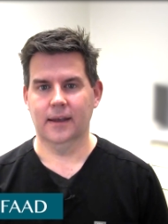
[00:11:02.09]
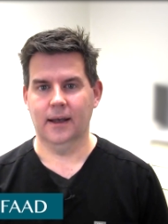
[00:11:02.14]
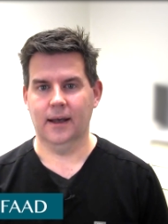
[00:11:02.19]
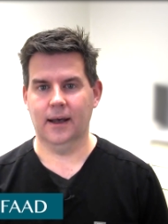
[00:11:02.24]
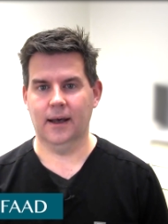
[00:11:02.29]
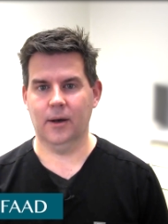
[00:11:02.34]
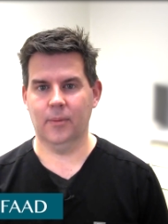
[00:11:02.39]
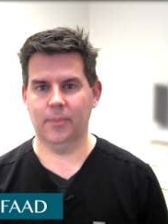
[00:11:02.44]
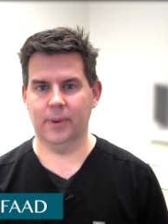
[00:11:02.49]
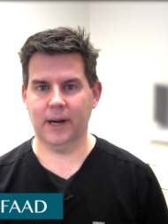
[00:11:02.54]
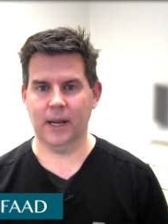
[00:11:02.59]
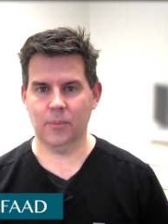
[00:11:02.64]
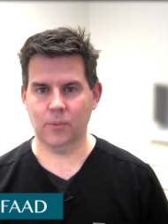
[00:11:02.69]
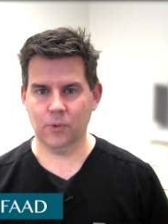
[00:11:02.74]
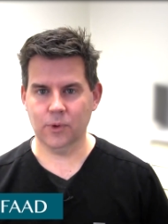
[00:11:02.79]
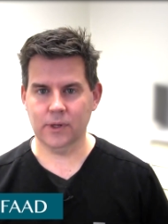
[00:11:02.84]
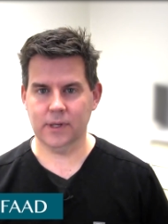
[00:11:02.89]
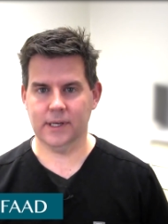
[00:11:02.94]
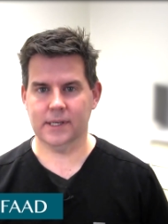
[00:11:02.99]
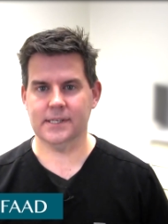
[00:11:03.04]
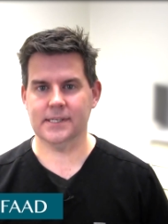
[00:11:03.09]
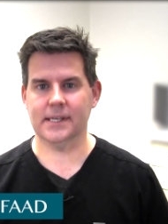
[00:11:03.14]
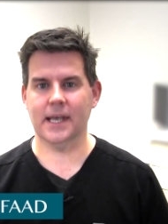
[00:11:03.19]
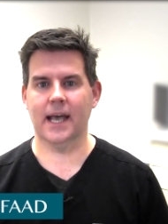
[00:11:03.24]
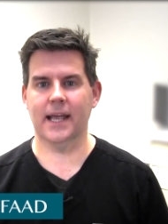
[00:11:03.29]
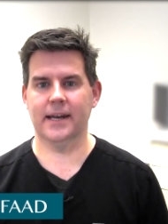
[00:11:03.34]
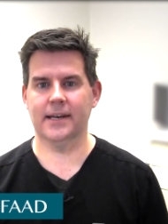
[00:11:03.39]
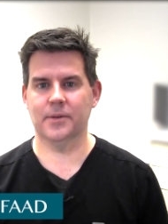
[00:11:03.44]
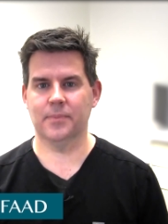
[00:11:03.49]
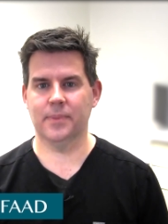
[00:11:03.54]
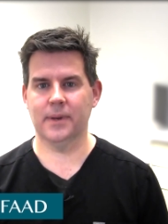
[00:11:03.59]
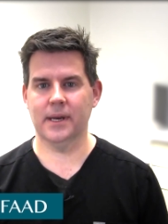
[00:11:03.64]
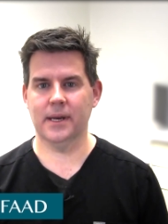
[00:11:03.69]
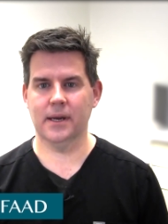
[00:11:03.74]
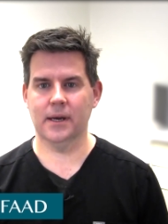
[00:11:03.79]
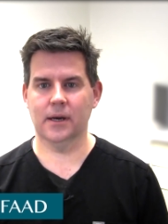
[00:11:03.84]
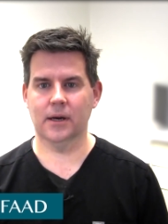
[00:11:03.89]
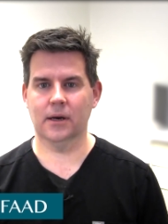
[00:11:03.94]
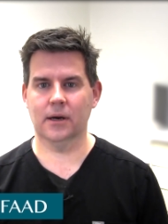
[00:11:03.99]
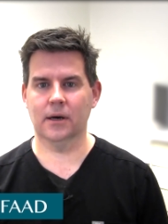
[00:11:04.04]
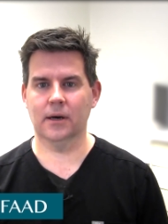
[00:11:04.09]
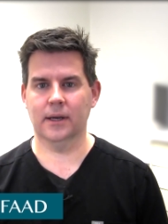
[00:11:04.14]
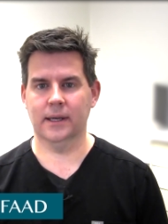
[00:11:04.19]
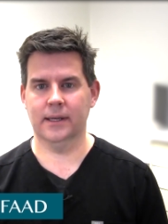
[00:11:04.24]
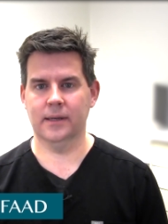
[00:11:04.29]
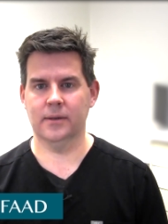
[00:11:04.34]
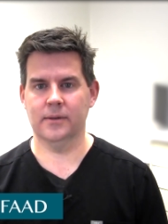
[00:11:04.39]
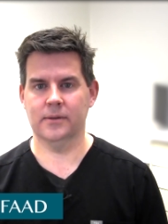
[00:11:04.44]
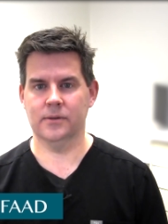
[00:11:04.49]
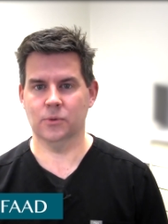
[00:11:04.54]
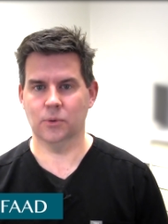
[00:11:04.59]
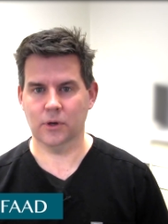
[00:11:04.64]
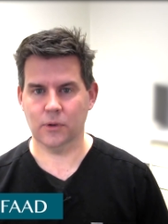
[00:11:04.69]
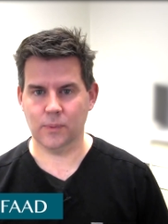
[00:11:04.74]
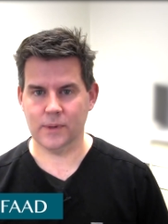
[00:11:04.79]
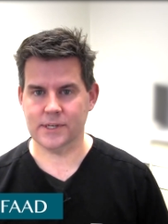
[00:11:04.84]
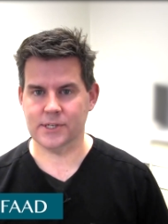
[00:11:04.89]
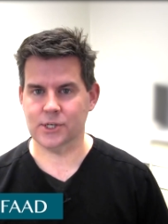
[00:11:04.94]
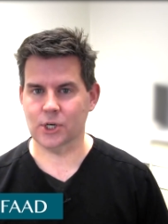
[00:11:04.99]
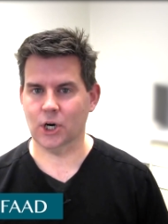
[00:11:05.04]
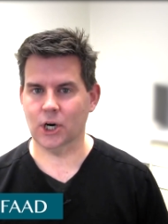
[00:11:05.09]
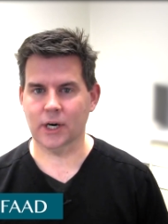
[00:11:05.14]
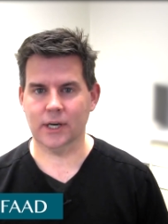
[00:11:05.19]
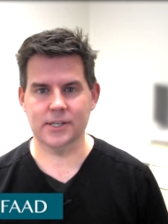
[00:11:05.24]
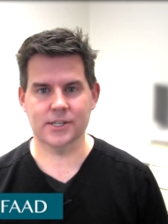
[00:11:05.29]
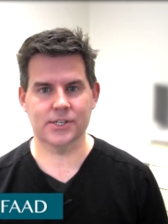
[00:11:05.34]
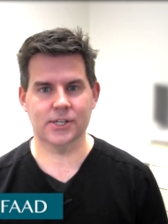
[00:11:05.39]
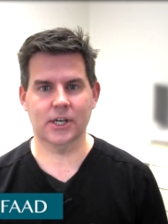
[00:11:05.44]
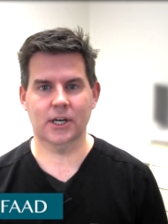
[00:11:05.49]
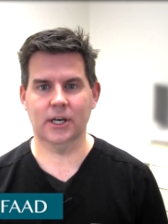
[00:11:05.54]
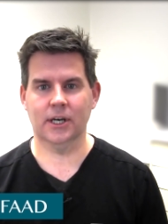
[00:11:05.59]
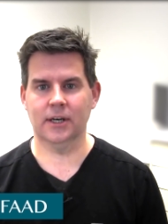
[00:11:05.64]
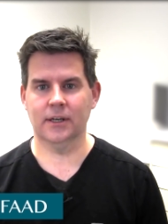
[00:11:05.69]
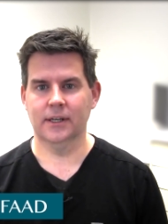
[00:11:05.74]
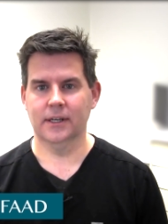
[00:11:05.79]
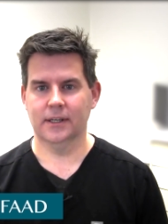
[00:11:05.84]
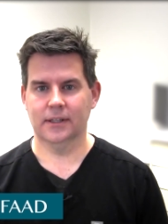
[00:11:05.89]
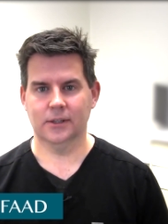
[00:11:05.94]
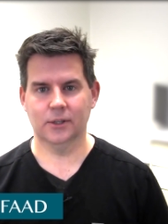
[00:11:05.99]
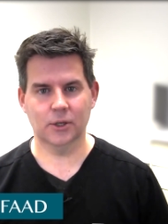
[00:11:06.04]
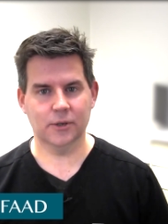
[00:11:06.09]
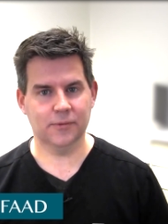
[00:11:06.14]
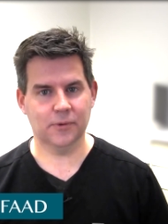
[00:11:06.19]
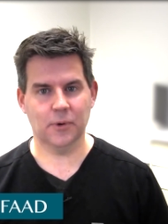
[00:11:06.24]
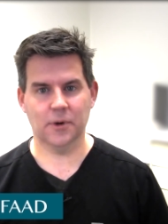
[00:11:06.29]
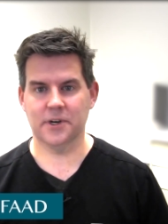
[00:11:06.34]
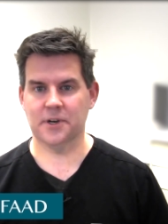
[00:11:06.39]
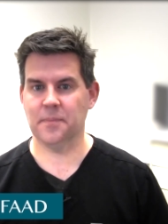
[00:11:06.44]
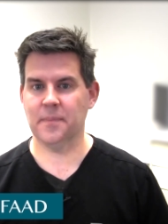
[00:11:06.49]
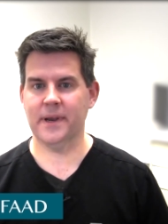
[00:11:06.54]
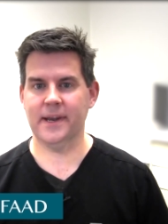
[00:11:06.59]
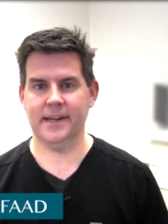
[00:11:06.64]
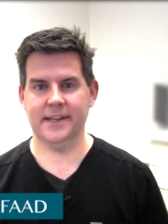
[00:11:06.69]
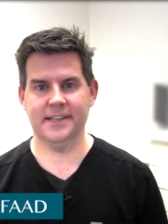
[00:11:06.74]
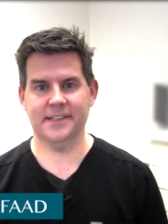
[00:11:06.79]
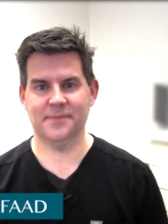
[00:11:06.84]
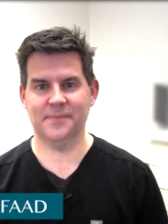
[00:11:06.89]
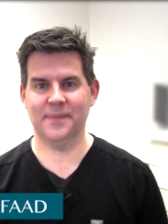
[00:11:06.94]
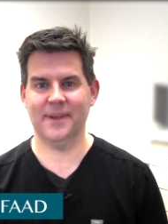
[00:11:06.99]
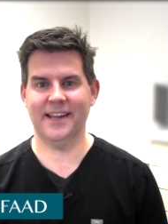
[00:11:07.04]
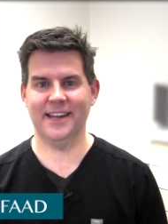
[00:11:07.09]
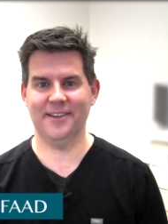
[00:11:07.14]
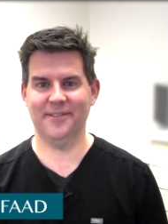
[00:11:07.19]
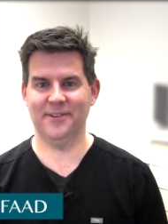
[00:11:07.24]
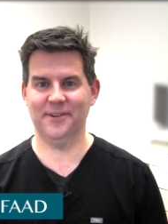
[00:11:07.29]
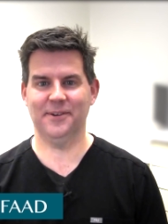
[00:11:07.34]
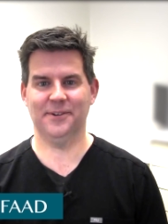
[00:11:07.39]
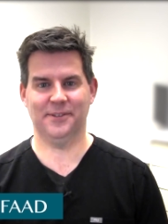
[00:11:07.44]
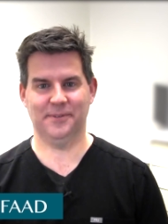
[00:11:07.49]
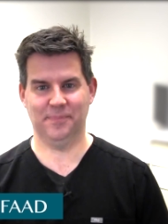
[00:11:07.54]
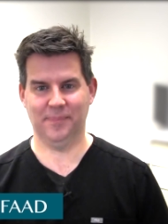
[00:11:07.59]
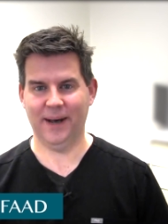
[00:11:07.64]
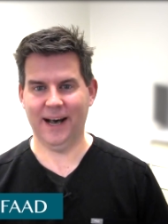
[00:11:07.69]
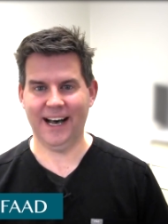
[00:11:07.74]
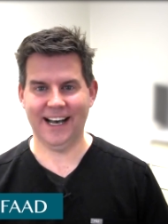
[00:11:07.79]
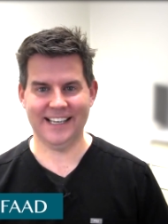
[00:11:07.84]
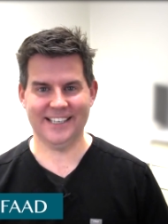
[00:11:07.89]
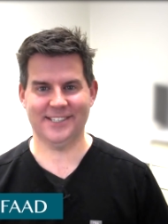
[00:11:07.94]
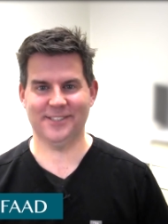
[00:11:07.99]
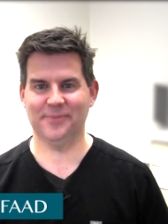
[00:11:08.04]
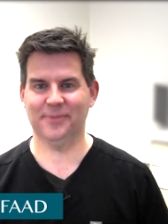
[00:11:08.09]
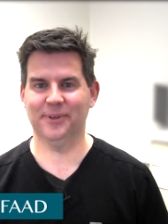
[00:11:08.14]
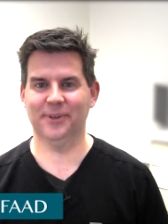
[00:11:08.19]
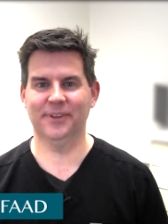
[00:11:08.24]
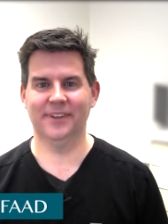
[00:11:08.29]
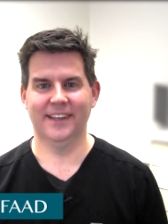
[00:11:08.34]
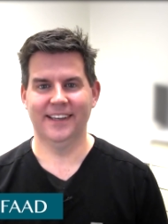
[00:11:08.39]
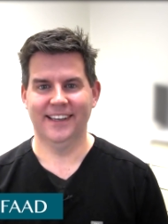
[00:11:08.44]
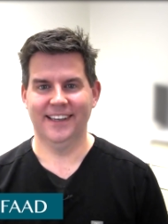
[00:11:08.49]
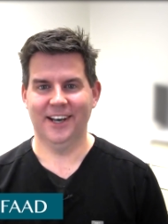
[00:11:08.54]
But I'm really excited to be here in Northwest Arkansas. Look forward to meeting as many of you as possible.